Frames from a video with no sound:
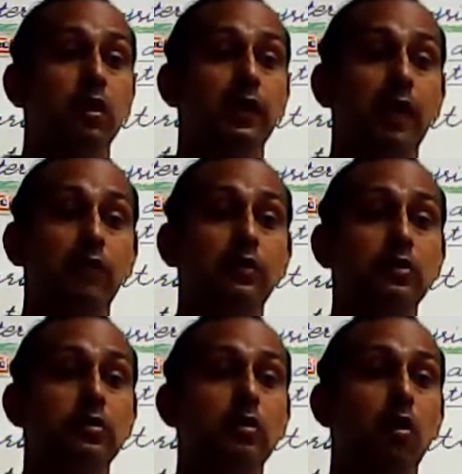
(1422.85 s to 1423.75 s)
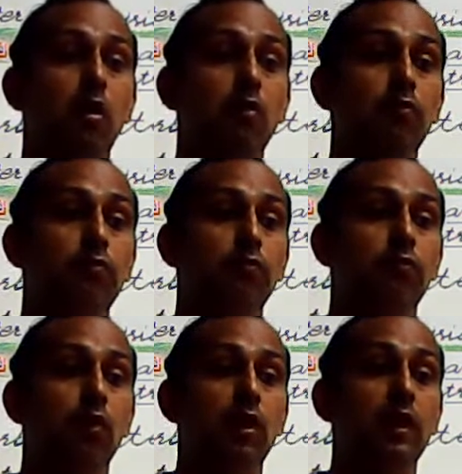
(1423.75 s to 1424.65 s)
Deficiency of
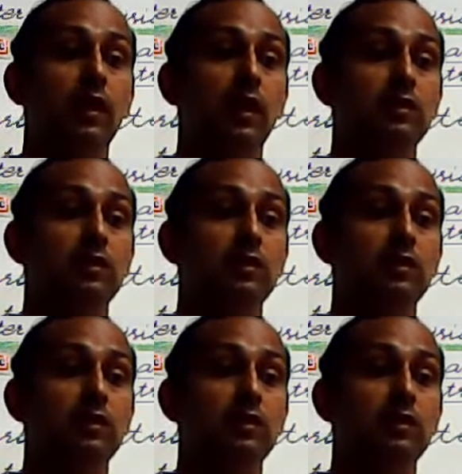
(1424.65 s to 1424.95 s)
folic